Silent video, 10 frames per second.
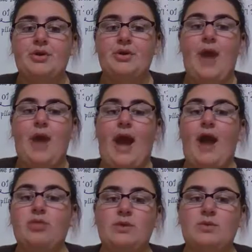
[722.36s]

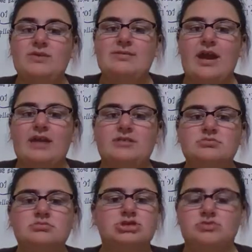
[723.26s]
outline once again,
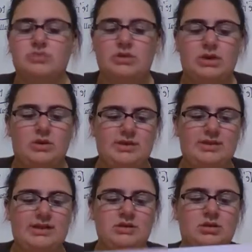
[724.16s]
just really
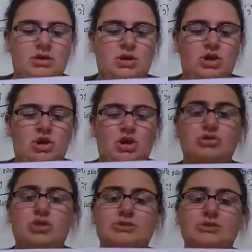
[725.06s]
quickly.
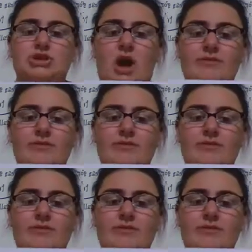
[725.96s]
Start with your cover,